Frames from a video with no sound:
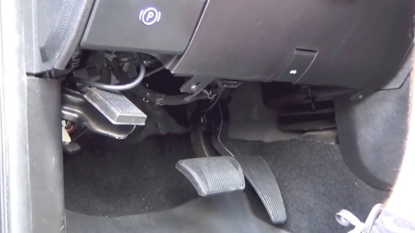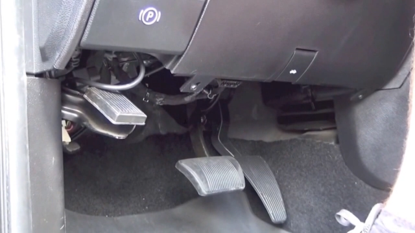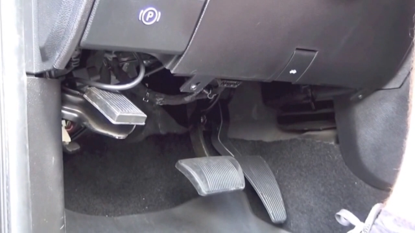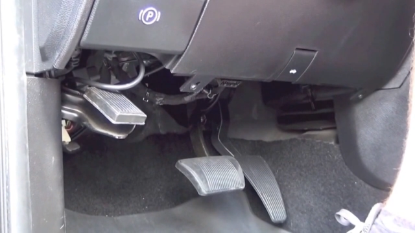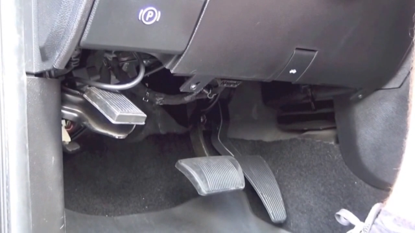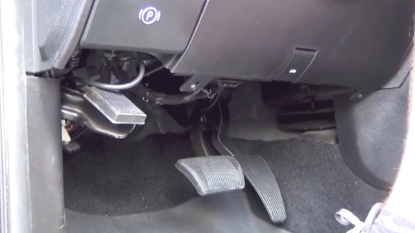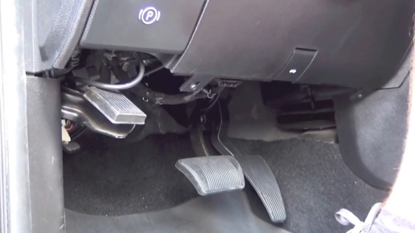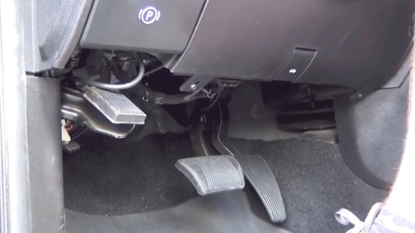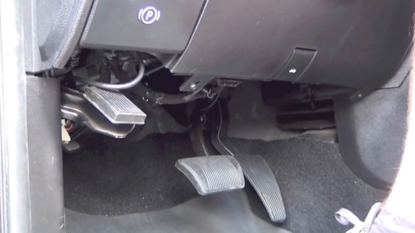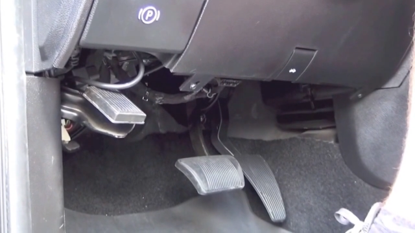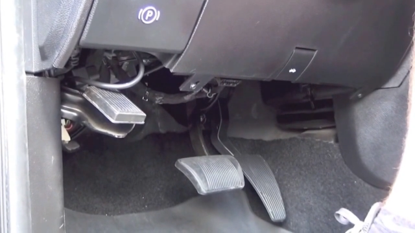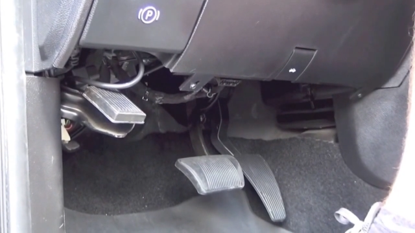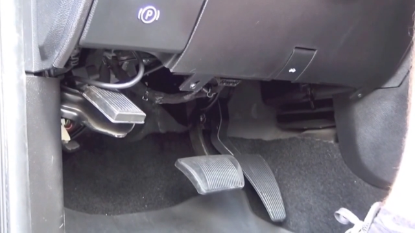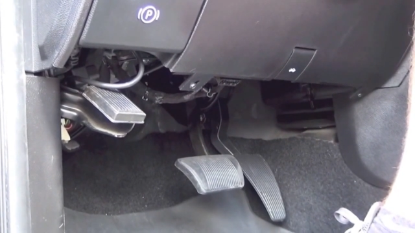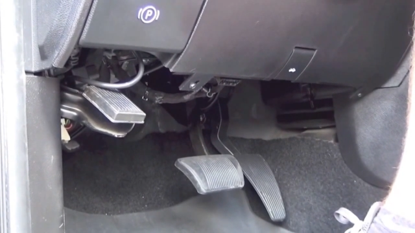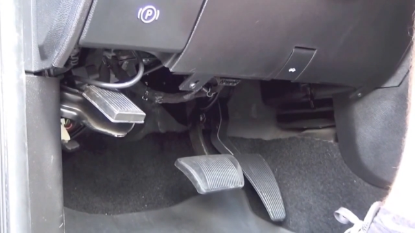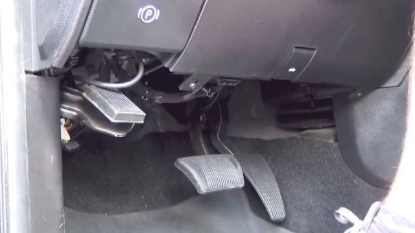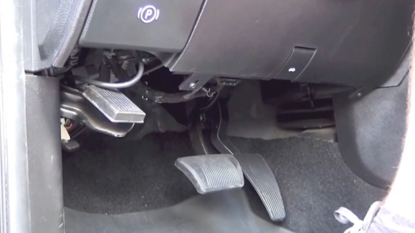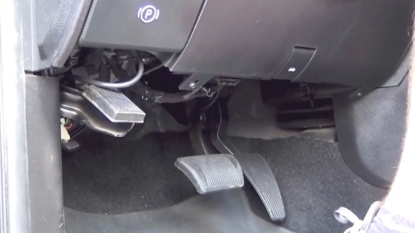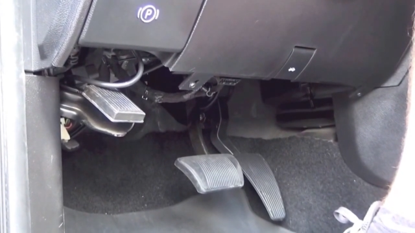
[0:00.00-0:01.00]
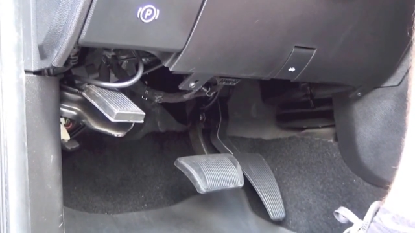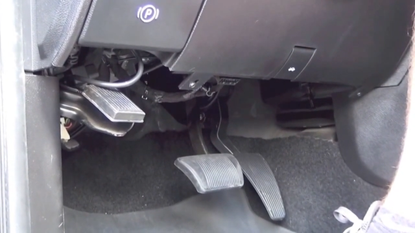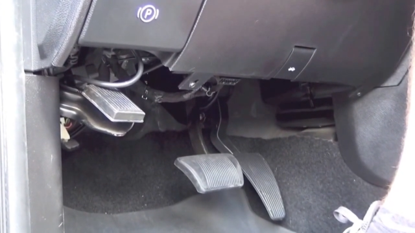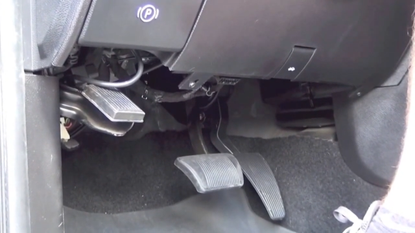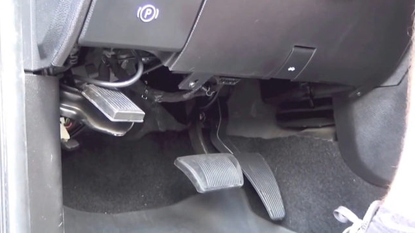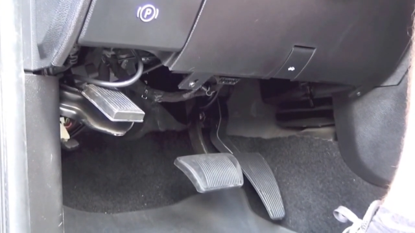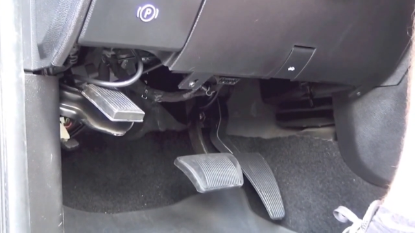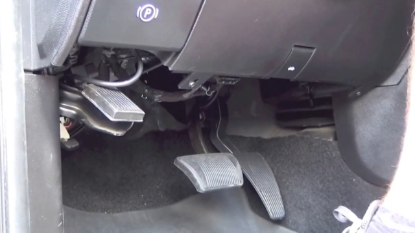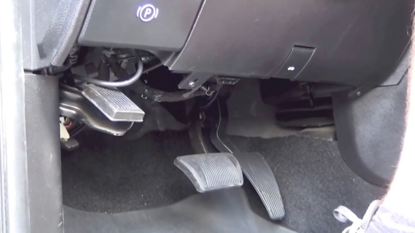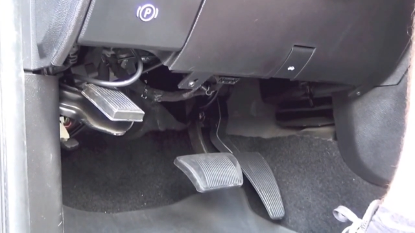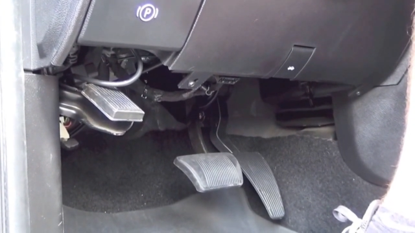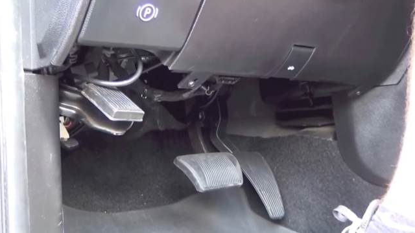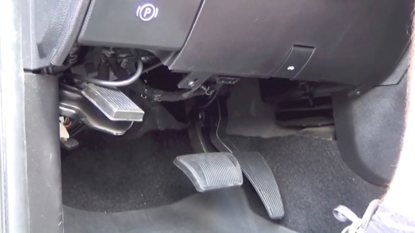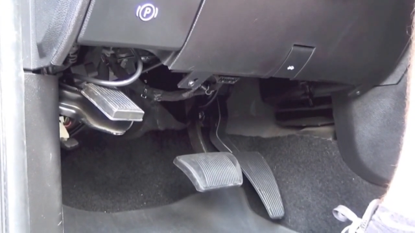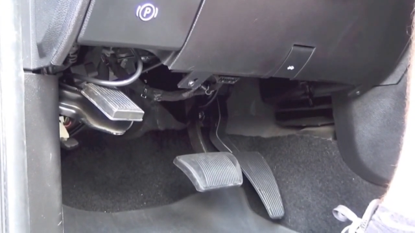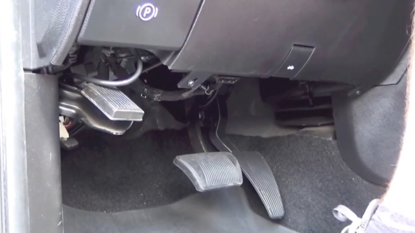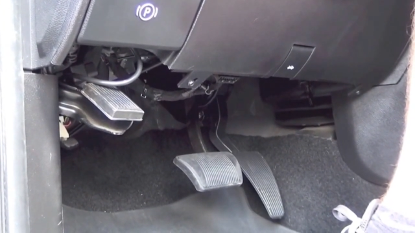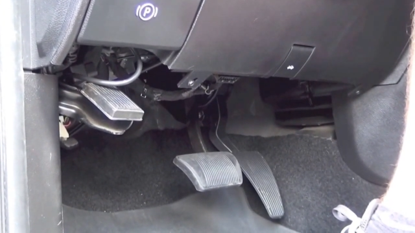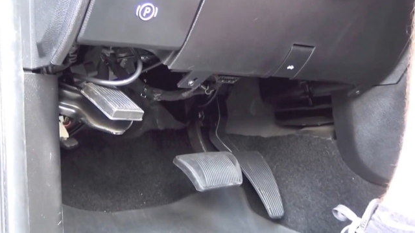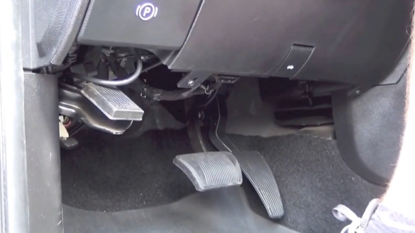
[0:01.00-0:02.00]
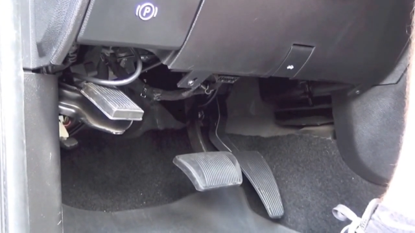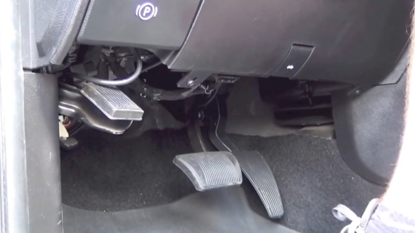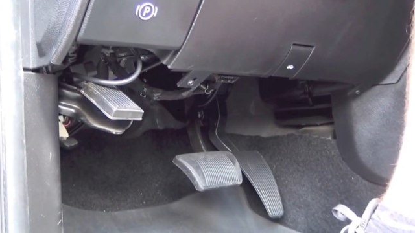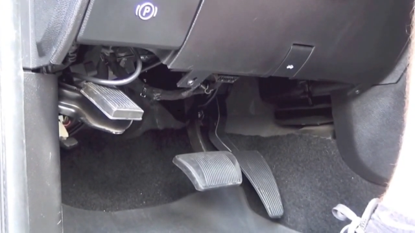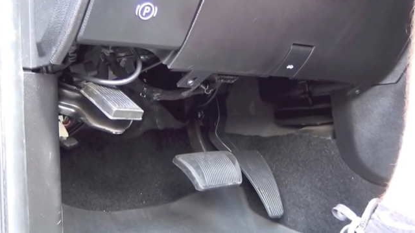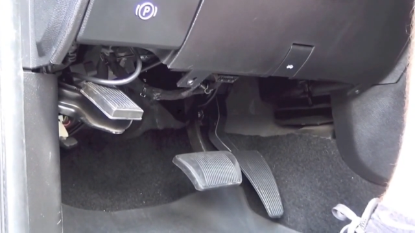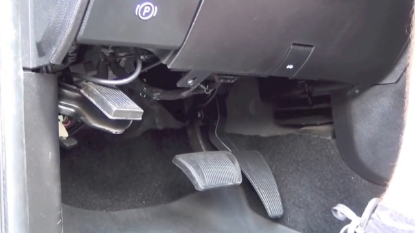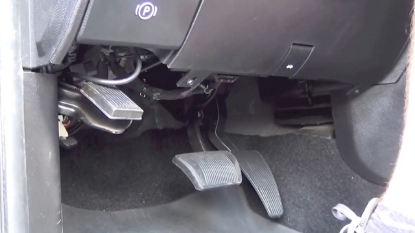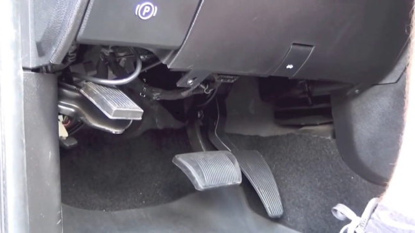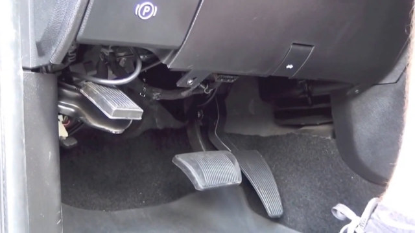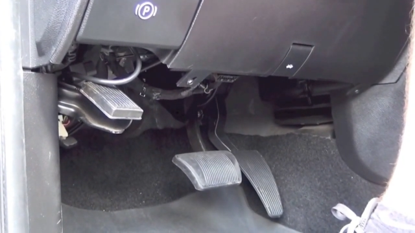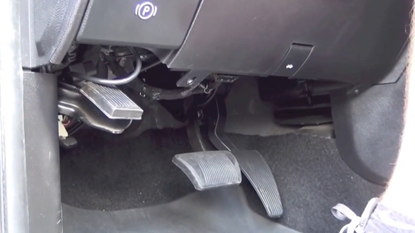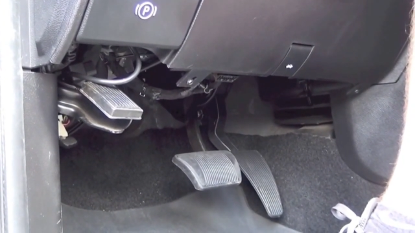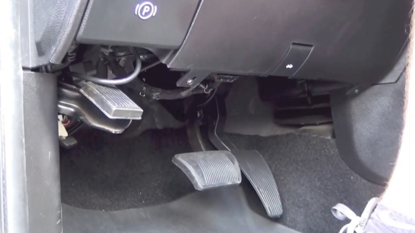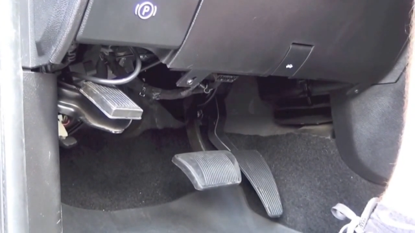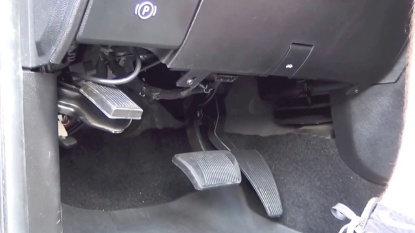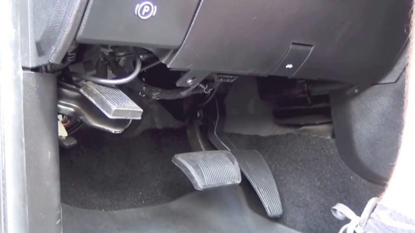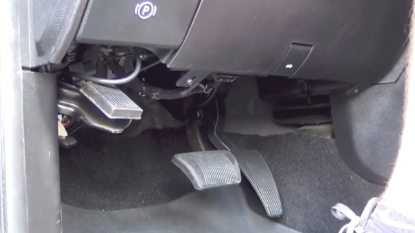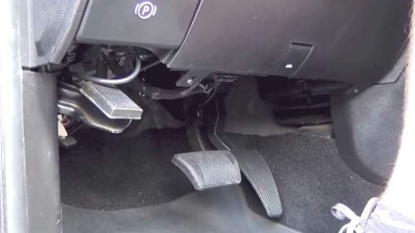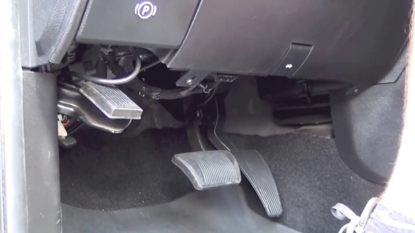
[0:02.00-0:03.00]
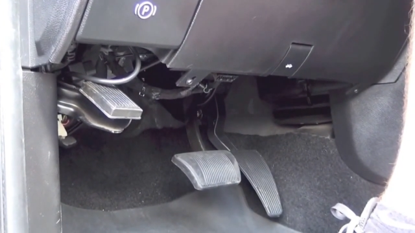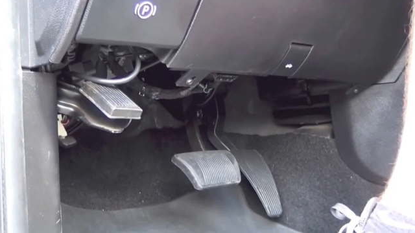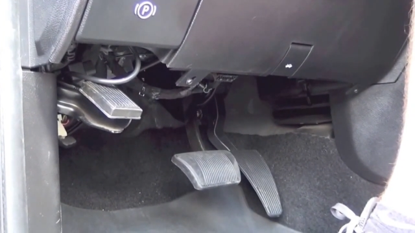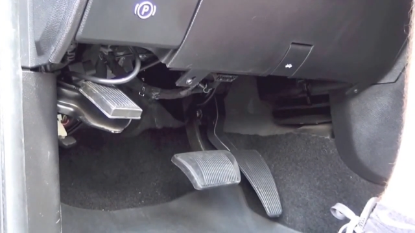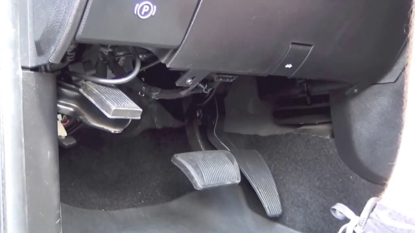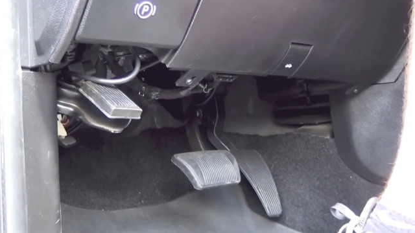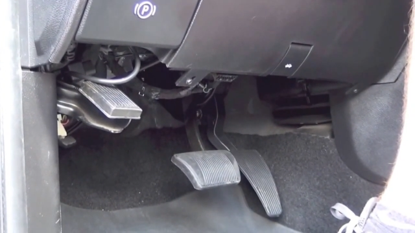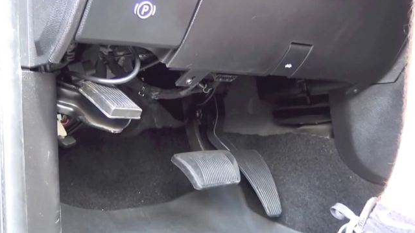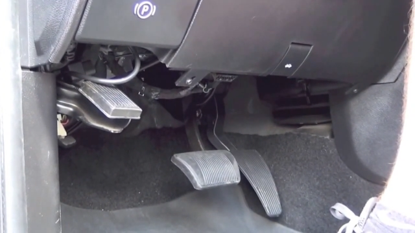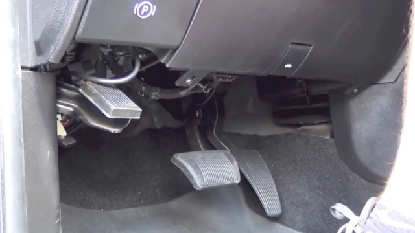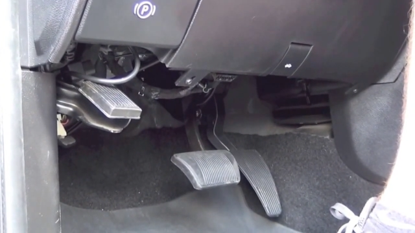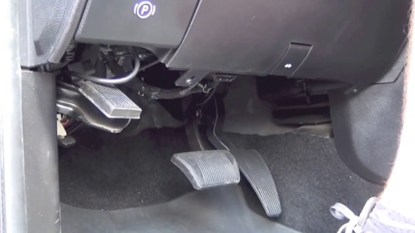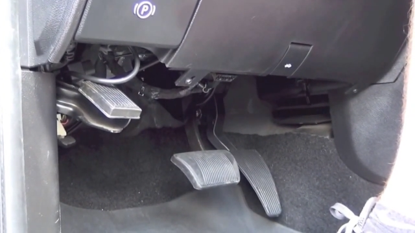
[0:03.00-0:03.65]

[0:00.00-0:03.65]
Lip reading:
Nobody's mouth can be seen.